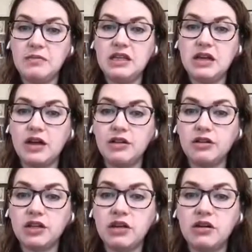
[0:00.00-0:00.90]

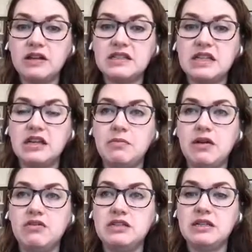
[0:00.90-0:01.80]
The other curious
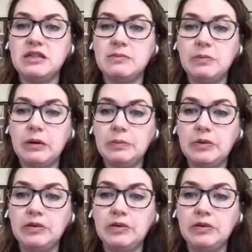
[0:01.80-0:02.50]
thing about deep